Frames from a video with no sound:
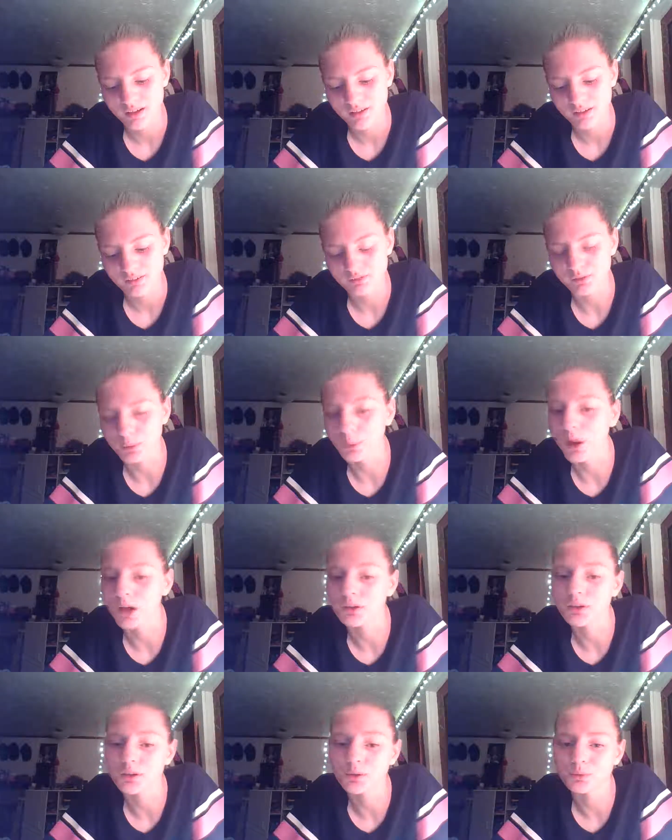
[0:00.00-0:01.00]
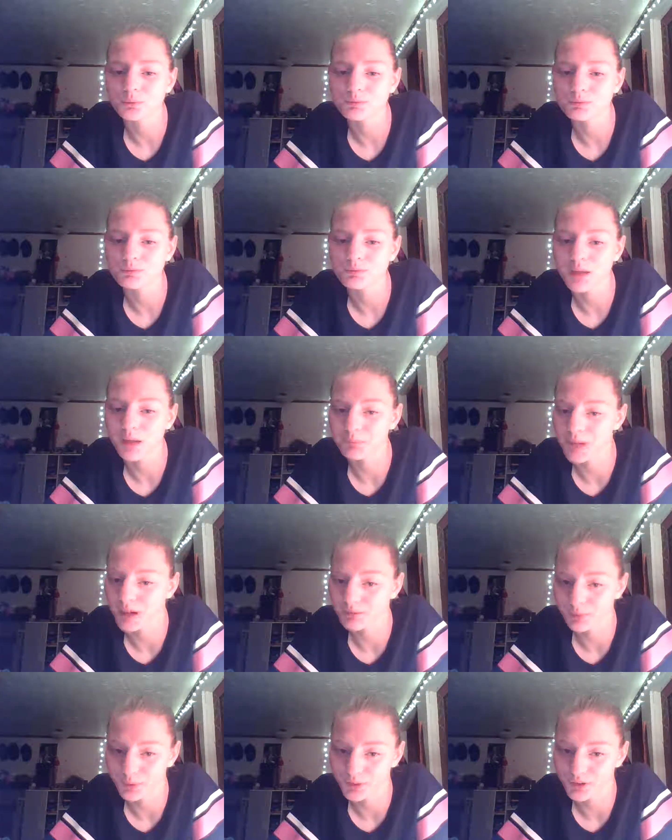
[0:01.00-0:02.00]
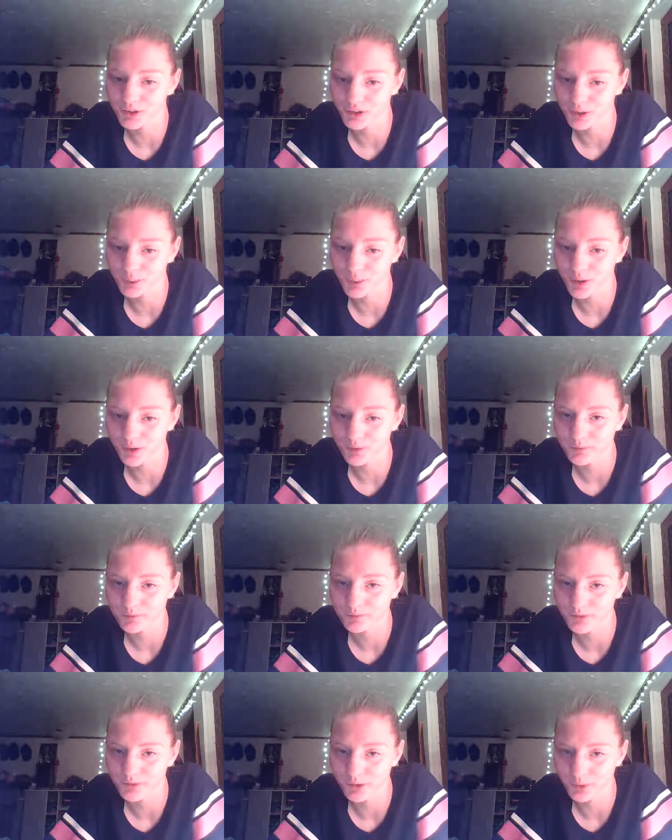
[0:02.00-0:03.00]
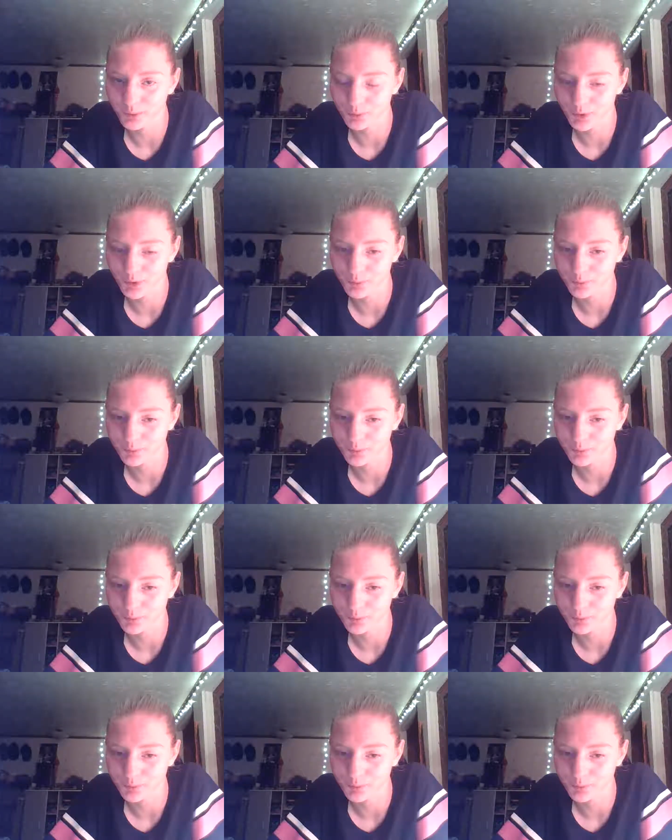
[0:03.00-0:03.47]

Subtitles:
If you want to, I'm not forcing you all to do so.